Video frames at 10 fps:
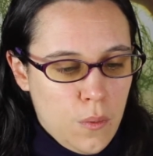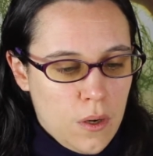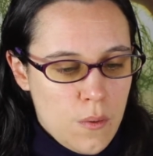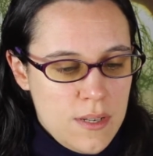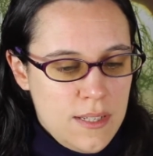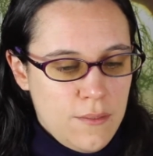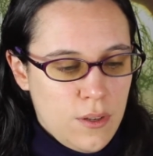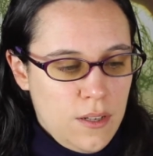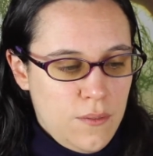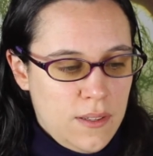will receive
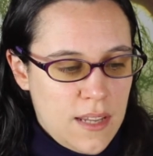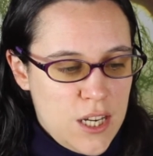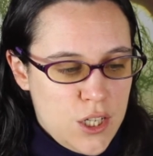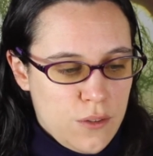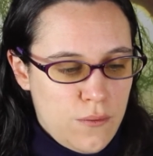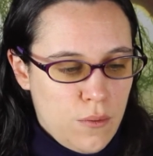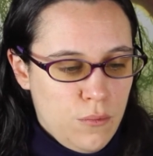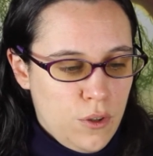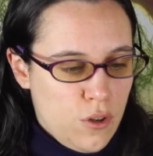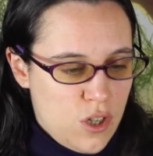an invitation
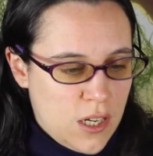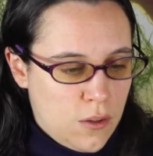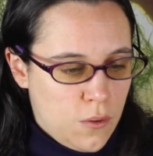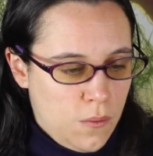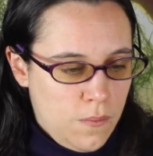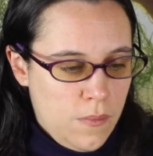from Doll Chateau.